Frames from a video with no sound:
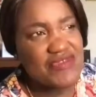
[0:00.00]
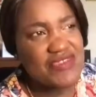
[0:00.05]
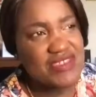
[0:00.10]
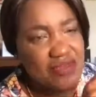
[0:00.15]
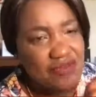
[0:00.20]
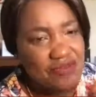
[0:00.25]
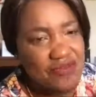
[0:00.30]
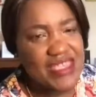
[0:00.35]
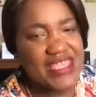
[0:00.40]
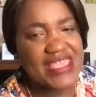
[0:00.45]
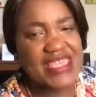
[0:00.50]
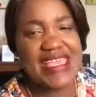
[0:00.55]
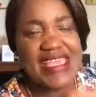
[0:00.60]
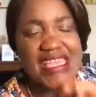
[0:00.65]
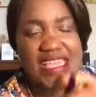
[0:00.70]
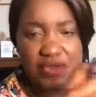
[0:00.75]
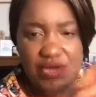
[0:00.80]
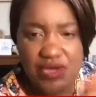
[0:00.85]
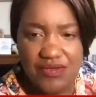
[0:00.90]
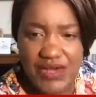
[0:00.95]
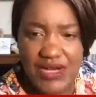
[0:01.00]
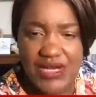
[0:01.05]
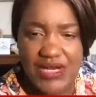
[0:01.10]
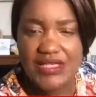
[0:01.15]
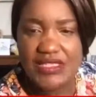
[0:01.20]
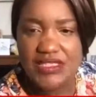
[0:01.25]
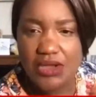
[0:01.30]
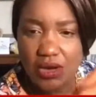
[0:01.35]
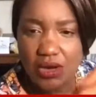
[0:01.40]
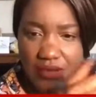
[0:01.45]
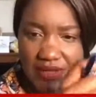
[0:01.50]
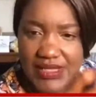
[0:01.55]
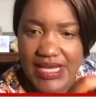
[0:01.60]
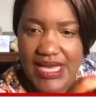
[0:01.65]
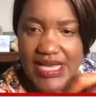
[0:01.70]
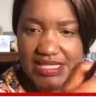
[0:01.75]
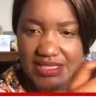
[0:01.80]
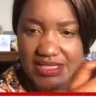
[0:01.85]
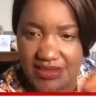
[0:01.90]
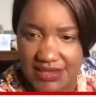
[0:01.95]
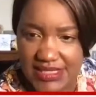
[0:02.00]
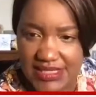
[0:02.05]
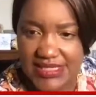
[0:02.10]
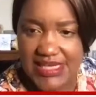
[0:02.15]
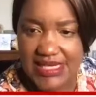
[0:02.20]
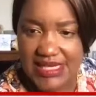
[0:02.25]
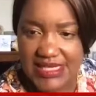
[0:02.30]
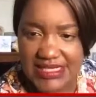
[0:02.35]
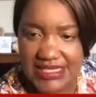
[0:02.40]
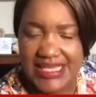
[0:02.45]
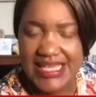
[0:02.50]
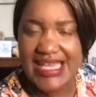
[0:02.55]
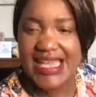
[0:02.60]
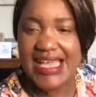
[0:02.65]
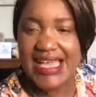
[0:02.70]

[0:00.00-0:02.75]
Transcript: something equivalent on that success,